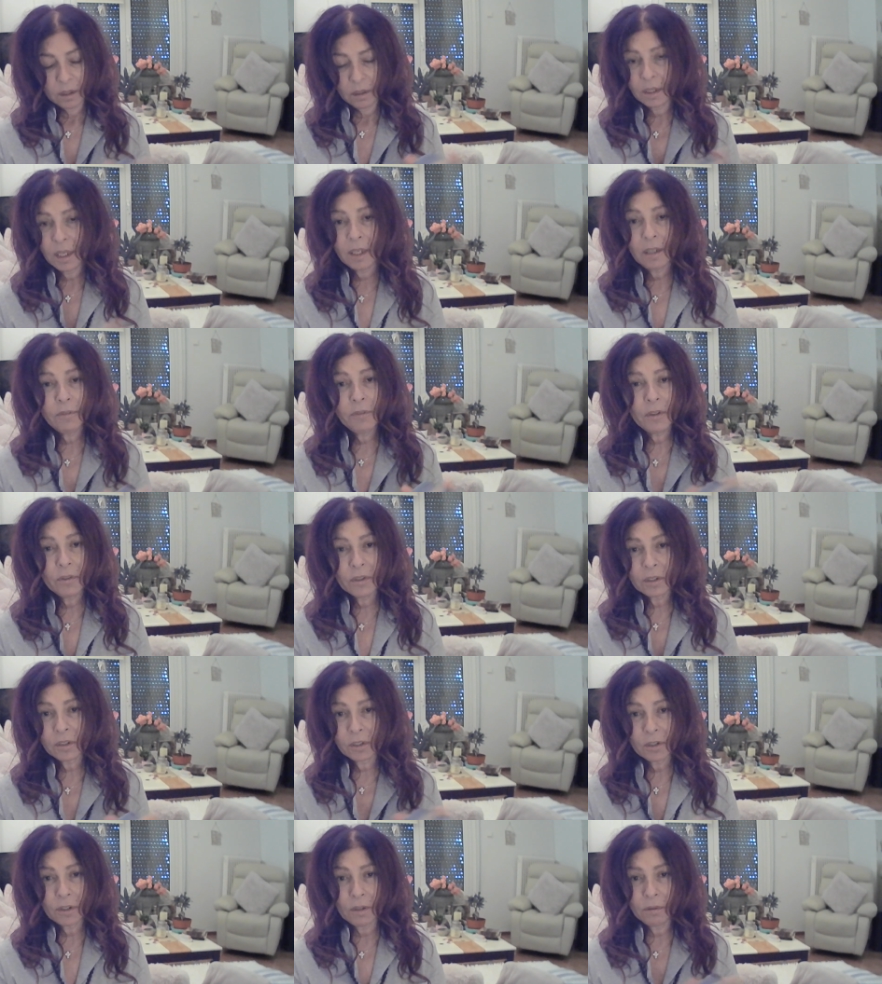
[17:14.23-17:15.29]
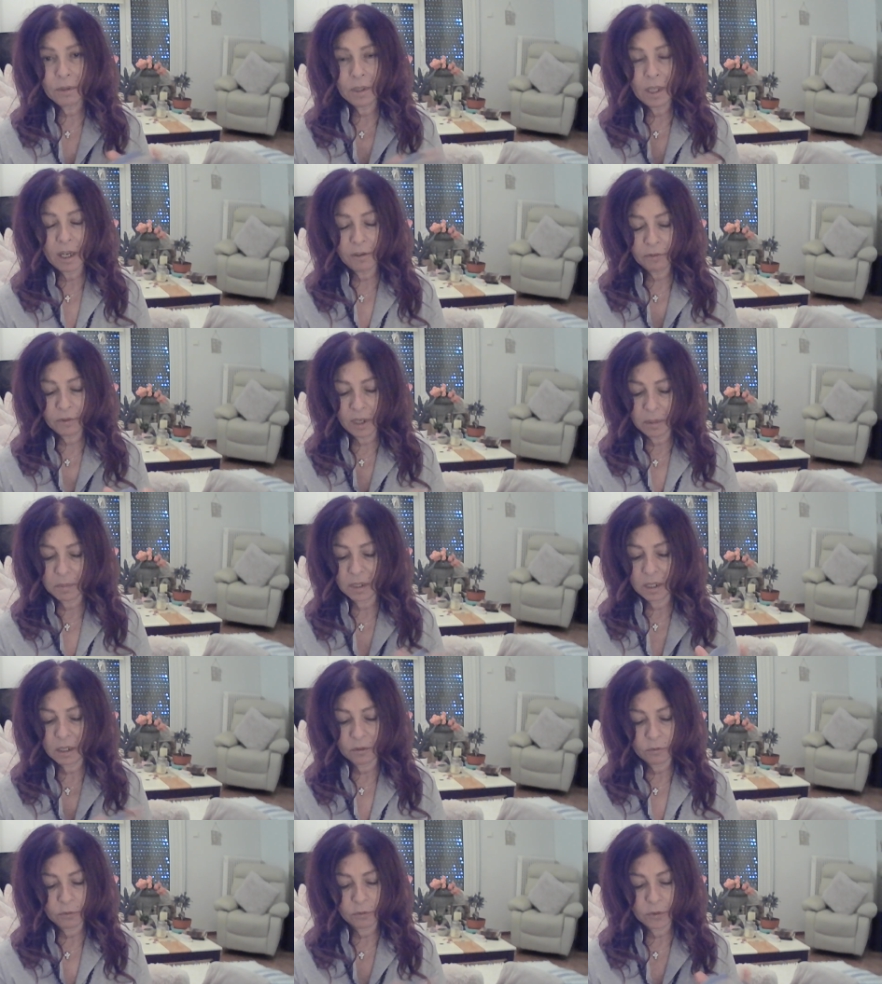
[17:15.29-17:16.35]
A lot of you, this new love coming
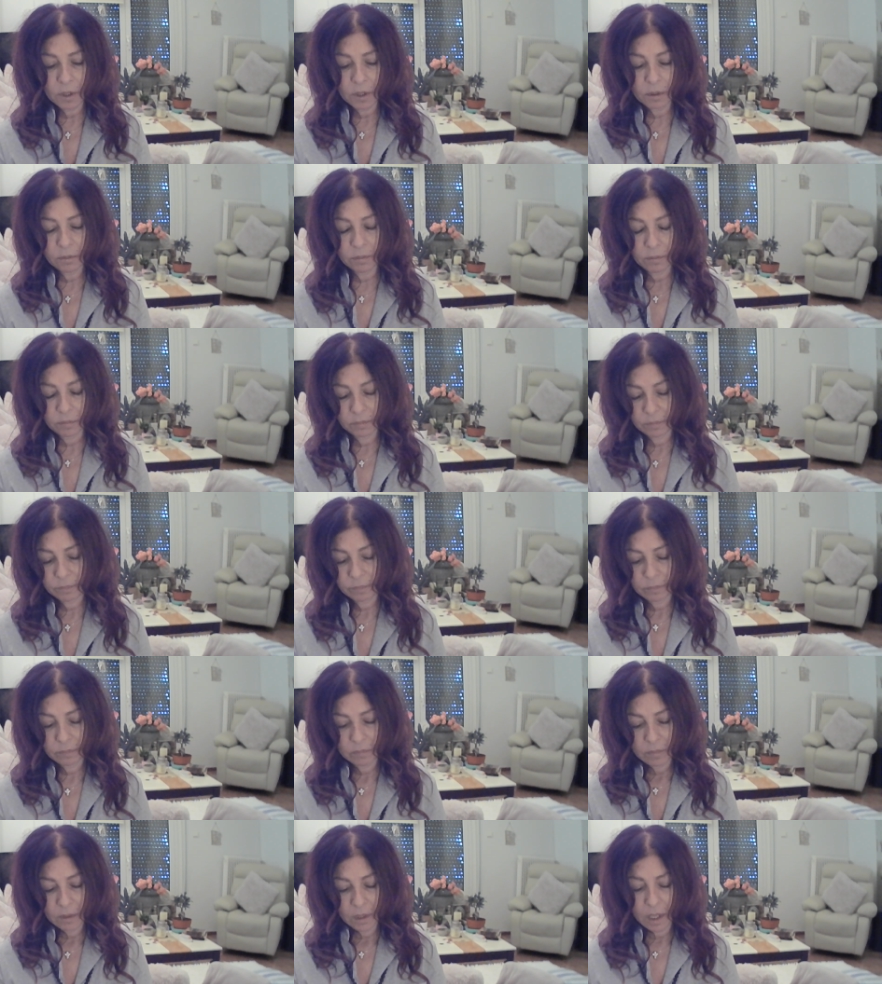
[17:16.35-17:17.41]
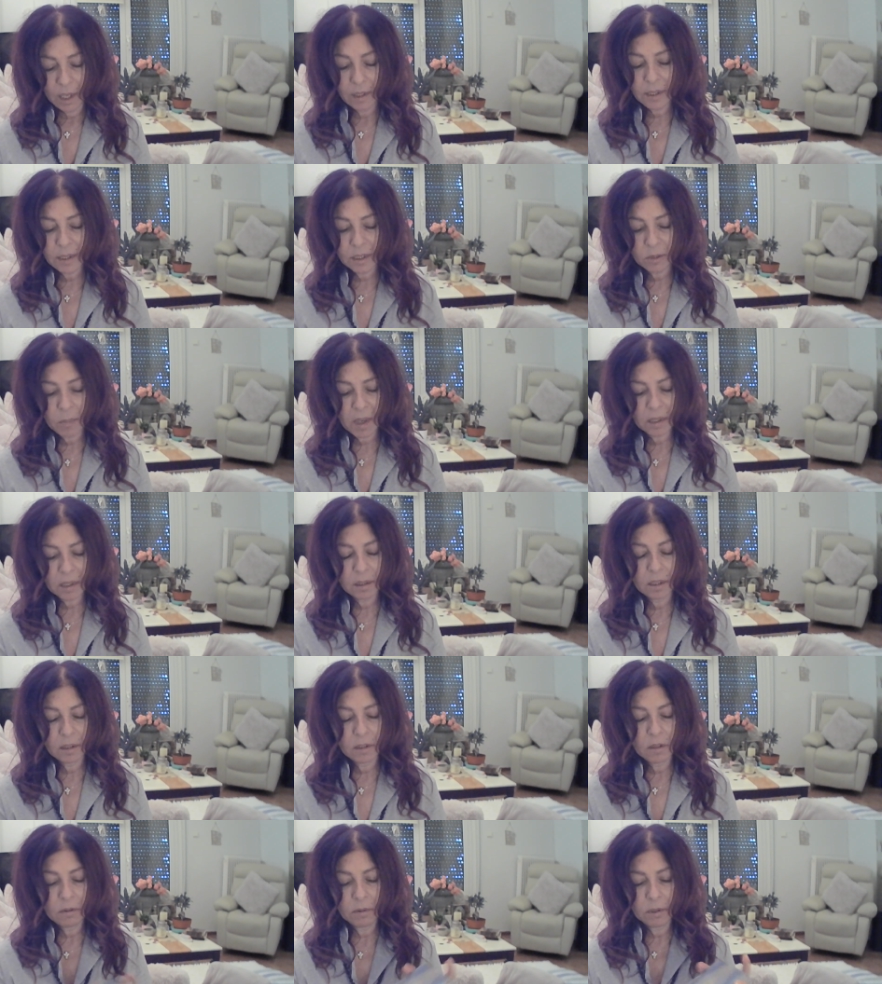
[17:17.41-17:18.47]
in for you.
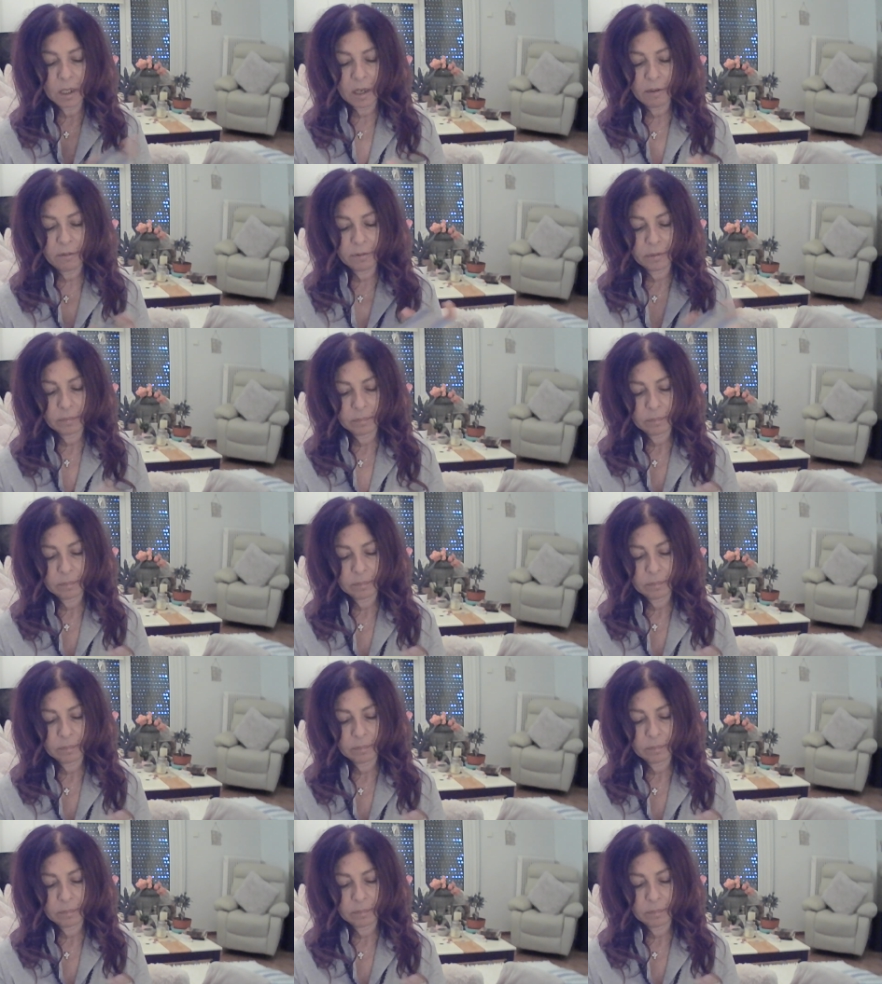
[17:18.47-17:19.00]
Unexpected new love.